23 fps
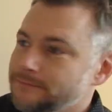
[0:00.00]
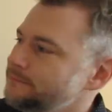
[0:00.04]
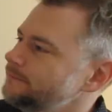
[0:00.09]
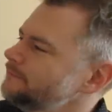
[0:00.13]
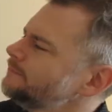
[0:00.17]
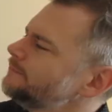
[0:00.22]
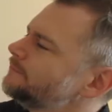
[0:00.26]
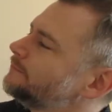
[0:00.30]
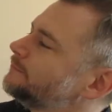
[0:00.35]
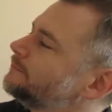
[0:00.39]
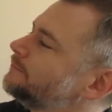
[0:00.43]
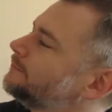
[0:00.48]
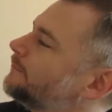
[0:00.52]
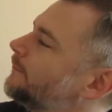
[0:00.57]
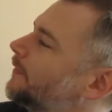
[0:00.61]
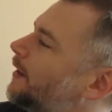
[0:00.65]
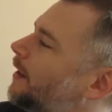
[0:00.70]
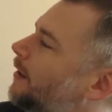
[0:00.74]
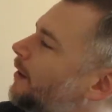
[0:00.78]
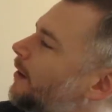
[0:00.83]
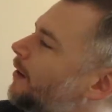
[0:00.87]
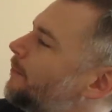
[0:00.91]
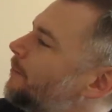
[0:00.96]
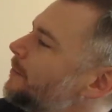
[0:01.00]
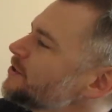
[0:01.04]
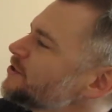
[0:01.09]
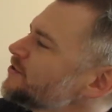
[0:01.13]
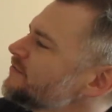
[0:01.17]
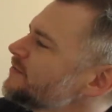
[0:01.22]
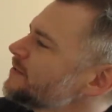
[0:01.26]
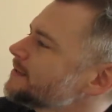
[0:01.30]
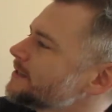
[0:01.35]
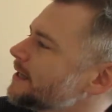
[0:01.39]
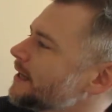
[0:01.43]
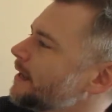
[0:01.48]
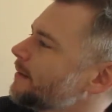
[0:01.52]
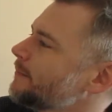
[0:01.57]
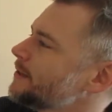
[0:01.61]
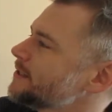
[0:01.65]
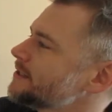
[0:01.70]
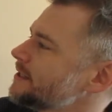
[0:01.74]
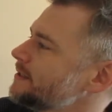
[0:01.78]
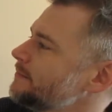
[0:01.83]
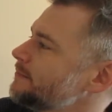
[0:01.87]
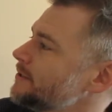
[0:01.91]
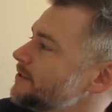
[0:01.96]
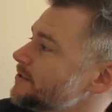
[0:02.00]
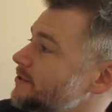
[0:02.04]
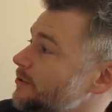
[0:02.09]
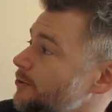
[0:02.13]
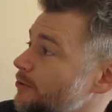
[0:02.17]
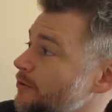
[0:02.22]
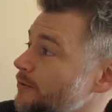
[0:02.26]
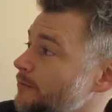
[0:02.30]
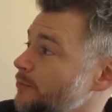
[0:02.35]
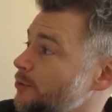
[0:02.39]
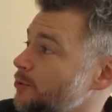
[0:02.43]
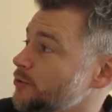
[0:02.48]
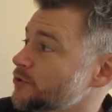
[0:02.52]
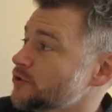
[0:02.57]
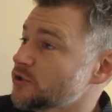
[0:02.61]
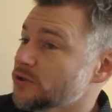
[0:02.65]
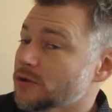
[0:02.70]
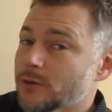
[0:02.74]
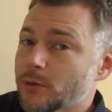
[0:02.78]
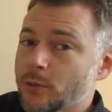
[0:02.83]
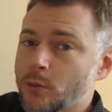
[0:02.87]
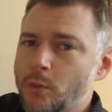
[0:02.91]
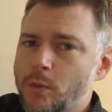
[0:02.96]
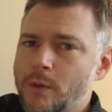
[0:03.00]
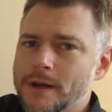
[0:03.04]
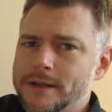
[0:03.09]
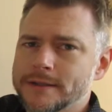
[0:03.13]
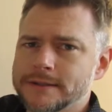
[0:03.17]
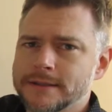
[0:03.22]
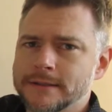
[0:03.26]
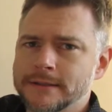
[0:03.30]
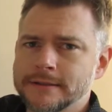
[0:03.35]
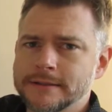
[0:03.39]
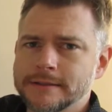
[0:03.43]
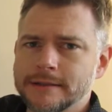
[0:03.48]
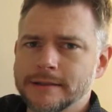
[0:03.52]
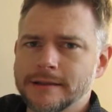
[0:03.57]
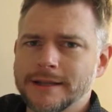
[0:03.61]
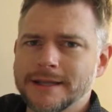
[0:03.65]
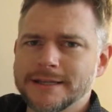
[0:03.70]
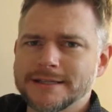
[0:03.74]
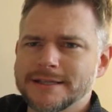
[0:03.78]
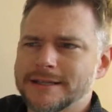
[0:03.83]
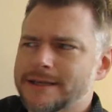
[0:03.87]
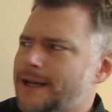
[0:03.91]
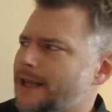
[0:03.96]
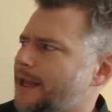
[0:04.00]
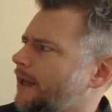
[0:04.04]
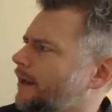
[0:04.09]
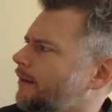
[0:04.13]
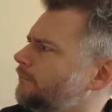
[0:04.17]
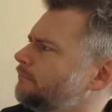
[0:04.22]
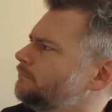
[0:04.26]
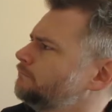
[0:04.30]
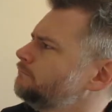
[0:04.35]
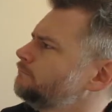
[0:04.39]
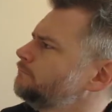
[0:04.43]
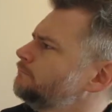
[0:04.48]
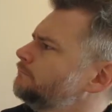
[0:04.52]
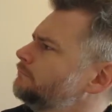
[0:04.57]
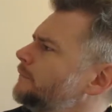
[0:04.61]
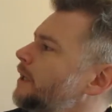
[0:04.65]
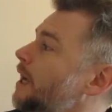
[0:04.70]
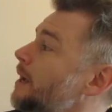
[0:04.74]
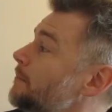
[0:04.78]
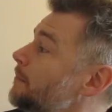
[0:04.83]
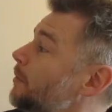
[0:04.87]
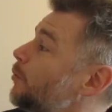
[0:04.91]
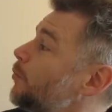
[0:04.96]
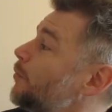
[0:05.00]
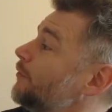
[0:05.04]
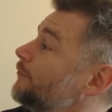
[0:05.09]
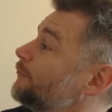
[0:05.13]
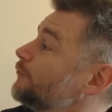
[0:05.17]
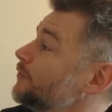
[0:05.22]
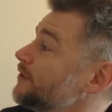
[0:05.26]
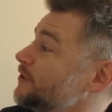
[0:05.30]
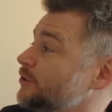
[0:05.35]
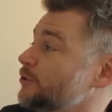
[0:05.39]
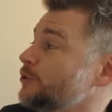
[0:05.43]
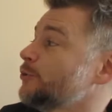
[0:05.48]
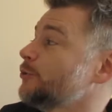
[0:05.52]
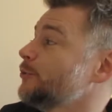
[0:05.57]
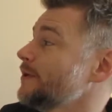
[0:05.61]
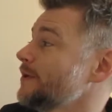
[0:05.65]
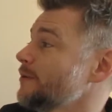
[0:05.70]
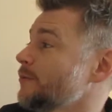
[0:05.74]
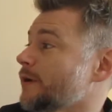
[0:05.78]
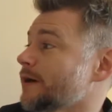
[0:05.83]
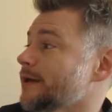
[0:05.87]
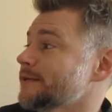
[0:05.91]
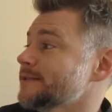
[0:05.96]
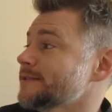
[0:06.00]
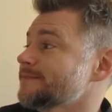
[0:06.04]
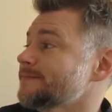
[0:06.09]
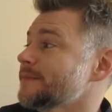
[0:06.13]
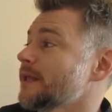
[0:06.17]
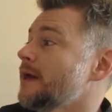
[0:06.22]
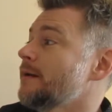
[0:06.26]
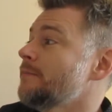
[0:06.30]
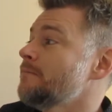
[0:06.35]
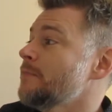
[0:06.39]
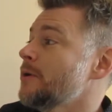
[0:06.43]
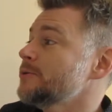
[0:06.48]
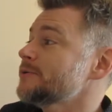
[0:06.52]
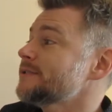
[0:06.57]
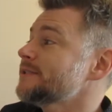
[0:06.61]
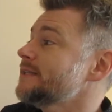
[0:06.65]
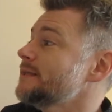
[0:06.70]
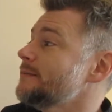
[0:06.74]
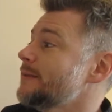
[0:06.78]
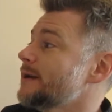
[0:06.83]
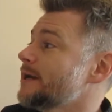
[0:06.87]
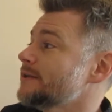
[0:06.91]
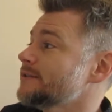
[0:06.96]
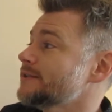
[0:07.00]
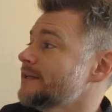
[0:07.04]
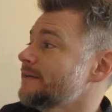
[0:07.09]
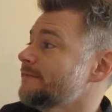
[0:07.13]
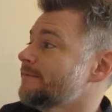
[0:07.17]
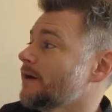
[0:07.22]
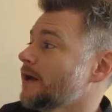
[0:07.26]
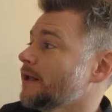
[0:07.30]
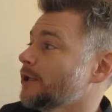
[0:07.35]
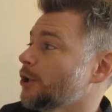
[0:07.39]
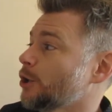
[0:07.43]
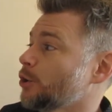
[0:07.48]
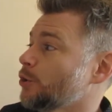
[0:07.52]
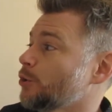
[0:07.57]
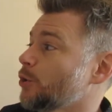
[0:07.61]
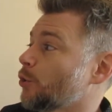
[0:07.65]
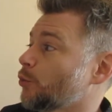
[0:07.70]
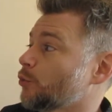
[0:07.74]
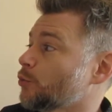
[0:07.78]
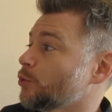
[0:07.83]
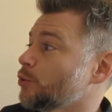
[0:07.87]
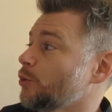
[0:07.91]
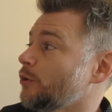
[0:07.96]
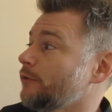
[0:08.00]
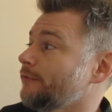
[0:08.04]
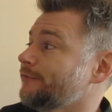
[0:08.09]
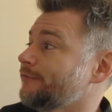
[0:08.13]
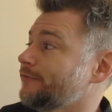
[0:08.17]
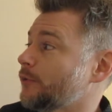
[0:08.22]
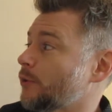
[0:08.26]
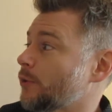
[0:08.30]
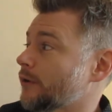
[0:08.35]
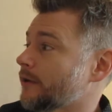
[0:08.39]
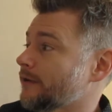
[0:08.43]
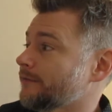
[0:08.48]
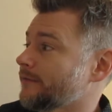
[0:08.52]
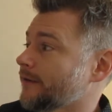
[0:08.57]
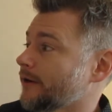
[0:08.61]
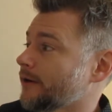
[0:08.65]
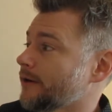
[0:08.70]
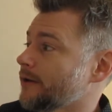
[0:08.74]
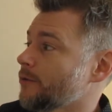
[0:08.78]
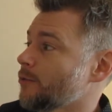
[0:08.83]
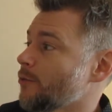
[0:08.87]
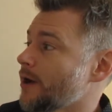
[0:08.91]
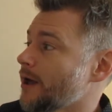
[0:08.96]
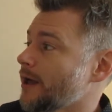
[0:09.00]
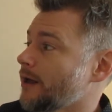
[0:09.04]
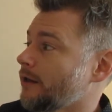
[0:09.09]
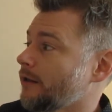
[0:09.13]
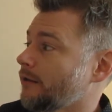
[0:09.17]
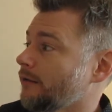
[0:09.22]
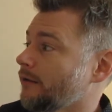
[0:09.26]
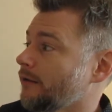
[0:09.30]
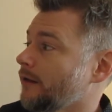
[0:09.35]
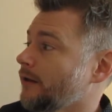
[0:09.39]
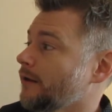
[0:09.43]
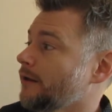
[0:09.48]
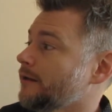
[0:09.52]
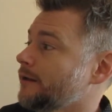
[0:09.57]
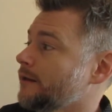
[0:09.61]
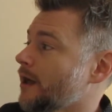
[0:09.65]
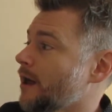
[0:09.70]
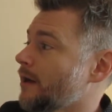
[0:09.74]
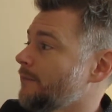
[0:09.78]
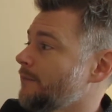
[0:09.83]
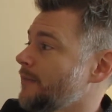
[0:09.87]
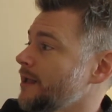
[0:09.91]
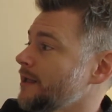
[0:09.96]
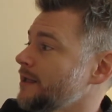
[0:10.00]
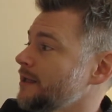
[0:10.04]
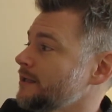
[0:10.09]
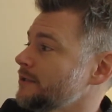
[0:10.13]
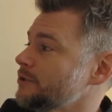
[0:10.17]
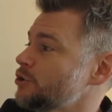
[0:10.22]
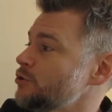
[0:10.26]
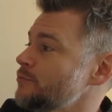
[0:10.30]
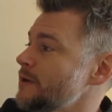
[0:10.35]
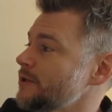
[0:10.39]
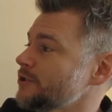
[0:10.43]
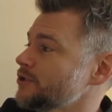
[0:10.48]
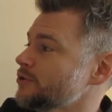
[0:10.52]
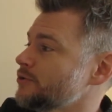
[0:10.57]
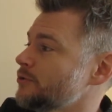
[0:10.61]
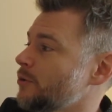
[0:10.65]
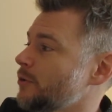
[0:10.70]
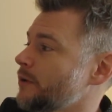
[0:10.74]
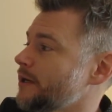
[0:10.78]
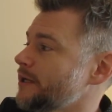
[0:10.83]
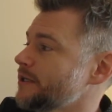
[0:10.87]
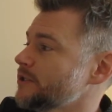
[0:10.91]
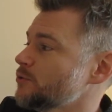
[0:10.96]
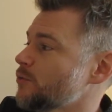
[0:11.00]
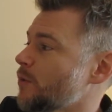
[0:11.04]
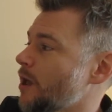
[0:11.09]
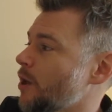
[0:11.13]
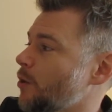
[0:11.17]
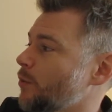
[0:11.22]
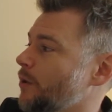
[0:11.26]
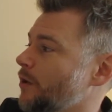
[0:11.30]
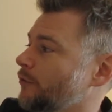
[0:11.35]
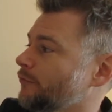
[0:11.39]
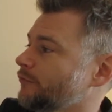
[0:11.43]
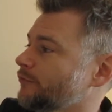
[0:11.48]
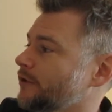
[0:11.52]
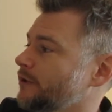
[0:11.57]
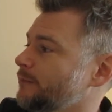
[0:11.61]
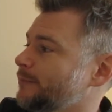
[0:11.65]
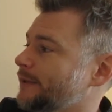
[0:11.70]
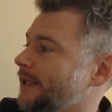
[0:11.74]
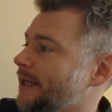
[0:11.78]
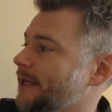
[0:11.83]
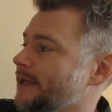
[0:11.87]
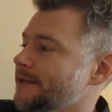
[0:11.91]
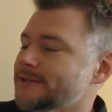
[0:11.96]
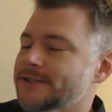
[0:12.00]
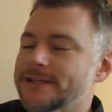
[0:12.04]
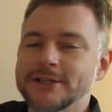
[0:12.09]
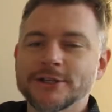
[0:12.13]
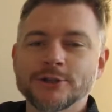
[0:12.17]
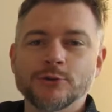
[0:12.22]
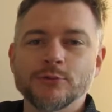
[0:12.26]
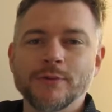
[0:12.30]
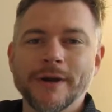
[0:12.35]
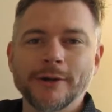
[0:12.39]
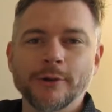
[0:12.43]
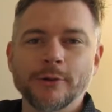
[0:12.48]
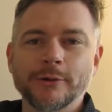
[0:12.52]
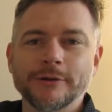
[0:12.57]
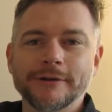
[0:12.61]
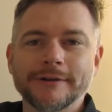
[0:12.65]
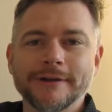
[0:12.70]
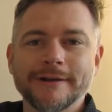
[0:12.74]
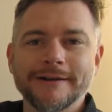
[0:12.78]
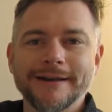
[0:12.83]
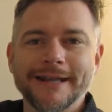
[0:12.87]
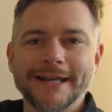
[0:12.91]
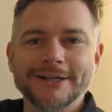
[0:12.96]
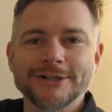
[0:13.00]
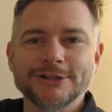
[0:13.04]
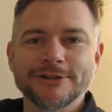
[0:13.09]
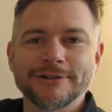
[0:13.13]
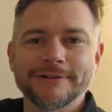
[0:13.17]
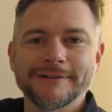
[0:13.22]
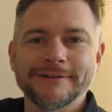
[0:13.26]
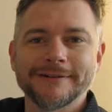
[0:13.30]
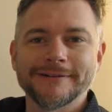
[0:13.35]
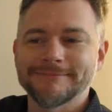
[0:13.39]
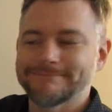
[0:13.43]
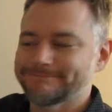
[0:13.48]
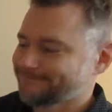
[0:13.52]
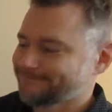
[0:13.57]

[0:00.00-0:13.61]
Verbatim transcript: Hmm. Much of the time, it seemed as though the moose wasn't listening. But Wilfred knew he was, mostly because he followed Rule 4 very well, not making too much noise while Wilfred plays his record collection.